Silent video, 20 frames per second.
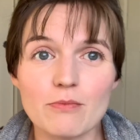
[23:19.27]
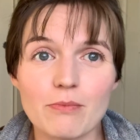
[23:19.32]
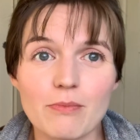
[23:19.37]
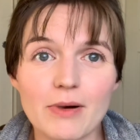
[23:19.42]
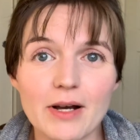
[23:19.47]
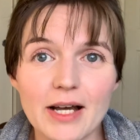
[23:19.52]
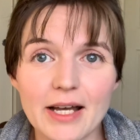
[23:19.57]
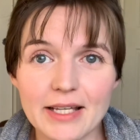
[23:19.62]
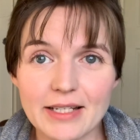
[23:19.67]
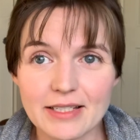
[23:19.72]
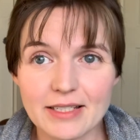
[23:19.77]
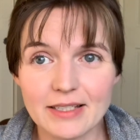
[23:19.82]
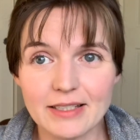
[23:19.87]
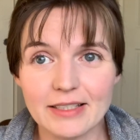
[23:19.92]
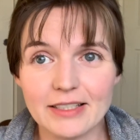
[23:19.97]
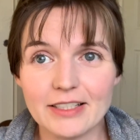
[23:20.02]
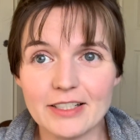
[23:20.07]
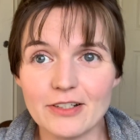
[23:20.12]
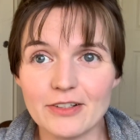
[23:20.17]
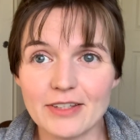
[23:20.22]
but
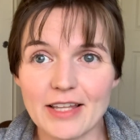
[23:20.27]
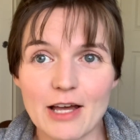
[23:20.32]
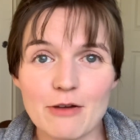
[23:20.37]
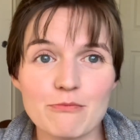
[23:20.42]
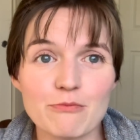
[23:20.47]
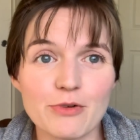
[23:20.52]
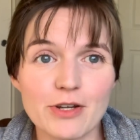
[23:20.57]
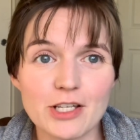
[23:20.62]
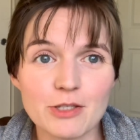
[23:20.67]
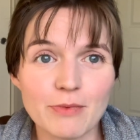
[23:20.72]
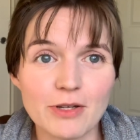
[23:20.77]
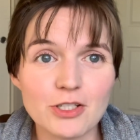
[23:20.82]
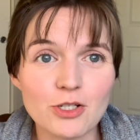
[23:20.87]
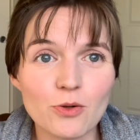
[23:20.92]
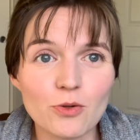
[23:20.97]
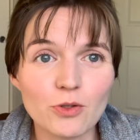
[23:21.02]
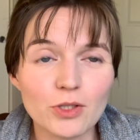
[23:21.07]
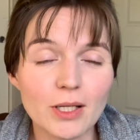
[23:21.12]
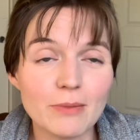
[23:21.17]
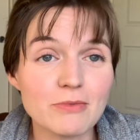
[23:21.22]
that brings my
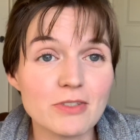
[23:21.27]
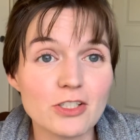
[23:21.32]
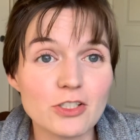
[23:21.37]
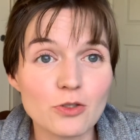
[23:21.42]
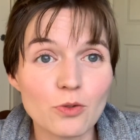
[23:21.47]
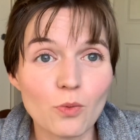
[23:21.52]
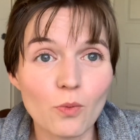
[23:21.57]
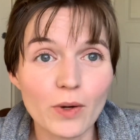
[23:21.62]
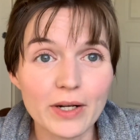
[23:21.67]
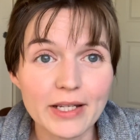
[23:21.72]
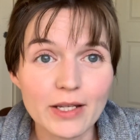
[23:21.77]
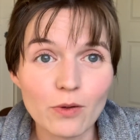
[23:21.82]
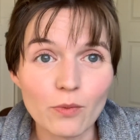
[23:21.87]
total up to 20